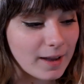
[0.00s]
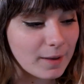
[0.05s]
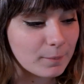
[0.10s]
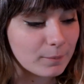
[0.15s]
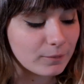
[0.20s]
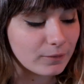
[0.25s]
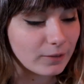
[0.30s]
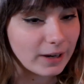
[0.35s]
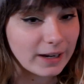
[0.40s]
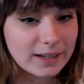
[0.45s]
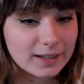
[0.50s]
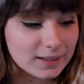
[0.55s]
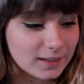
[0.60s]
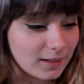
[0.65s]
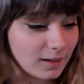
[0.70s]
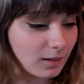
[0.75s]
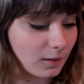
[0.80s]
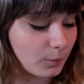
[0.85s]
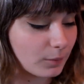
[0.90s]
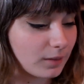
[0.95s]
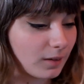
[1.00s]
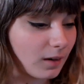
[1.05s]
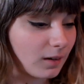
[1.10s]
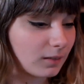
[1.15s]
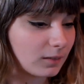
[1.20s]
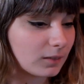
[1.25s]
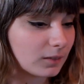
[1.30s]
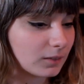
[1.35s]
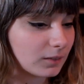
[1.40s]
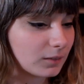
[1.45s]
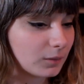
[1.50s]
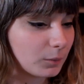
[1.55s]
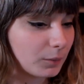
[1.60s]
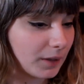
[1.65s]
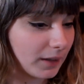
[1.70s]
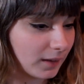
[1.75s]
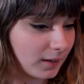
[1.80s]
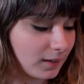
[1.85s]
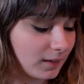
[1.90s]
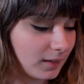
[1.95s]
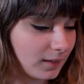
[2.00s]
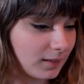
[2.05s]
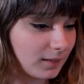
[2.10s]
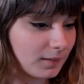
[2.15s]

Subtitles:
am right here with Arnold with